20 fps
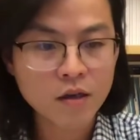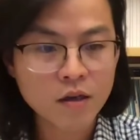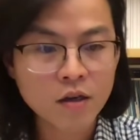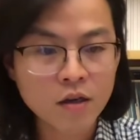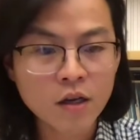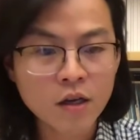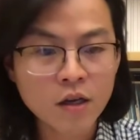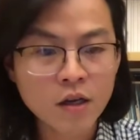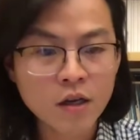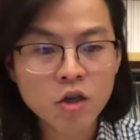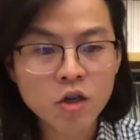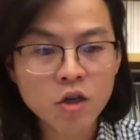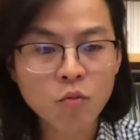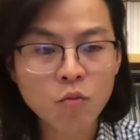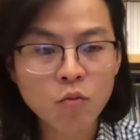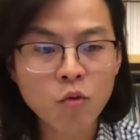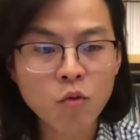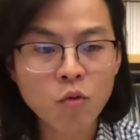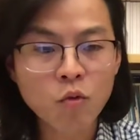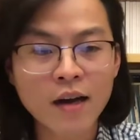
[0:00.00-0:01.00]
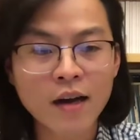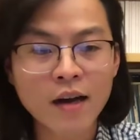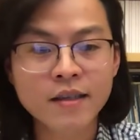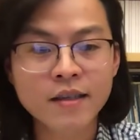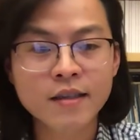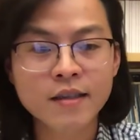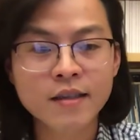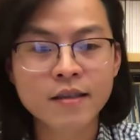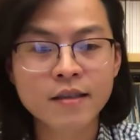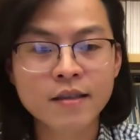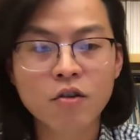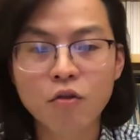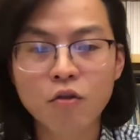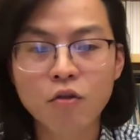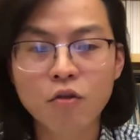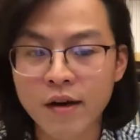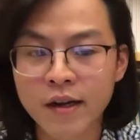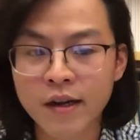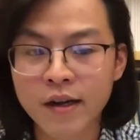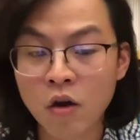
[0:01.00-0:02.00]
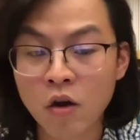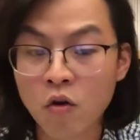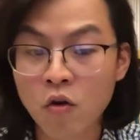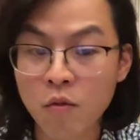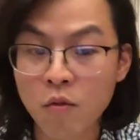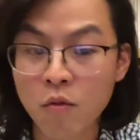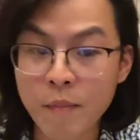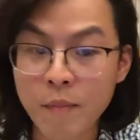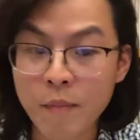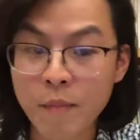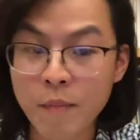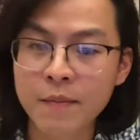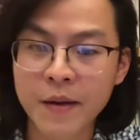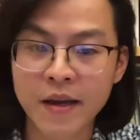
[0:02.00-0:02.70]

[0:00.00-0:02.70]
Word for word: So what causes chronic lower back pain?